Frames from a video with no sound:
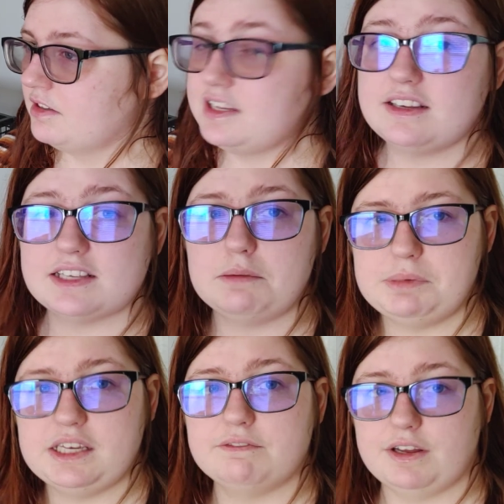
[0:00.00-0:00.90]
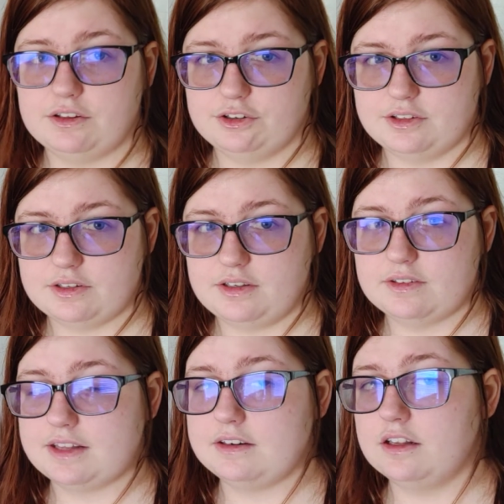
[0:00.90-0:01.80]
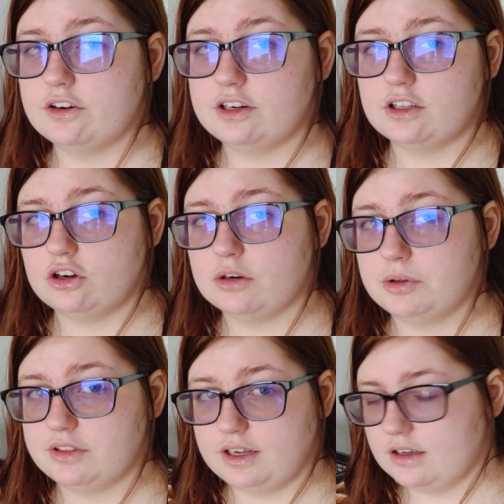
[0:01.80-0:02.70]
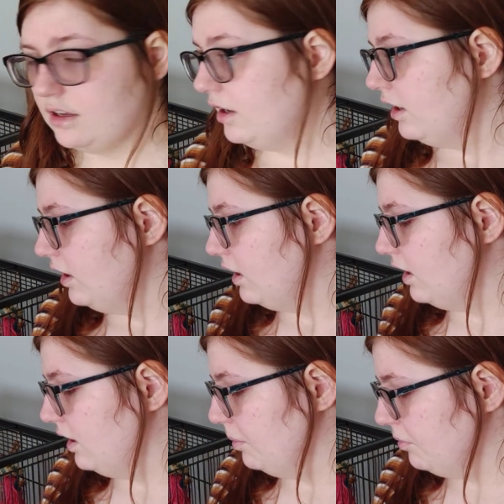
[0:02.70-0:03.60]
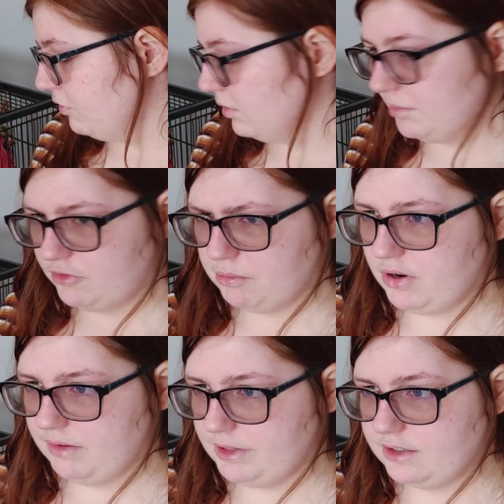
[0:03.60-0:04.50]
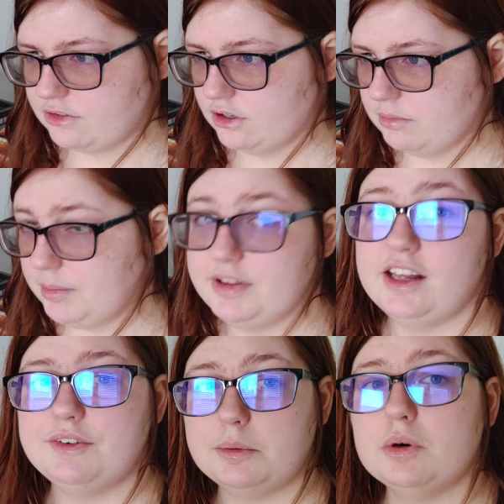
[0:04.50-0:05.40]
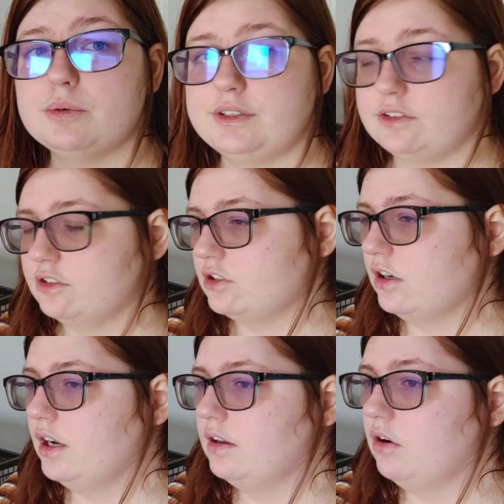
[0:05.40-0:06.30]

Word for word: psittacine beak and feather disease that's another incurable thing, um, from, from what I've last heard. Maybe they've done more research on it.